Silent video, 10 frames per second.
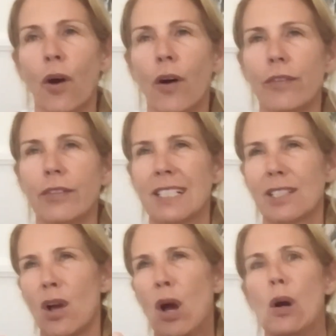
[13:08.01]
of
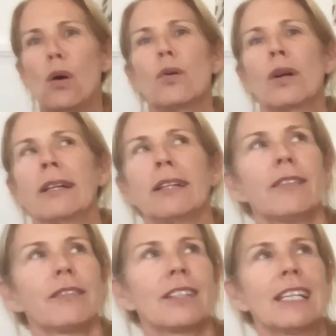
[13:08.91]
this whole kind
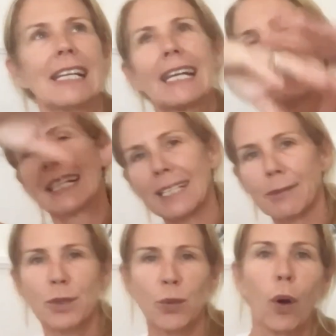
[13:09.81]
of eclipse